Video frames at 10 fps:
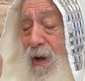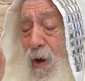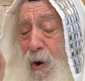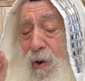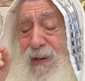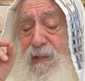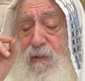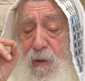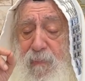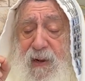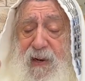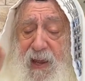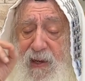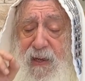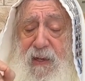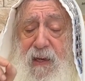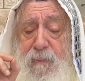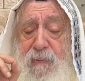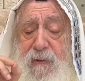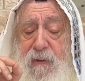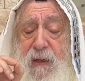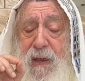All his complaint, again I repeat,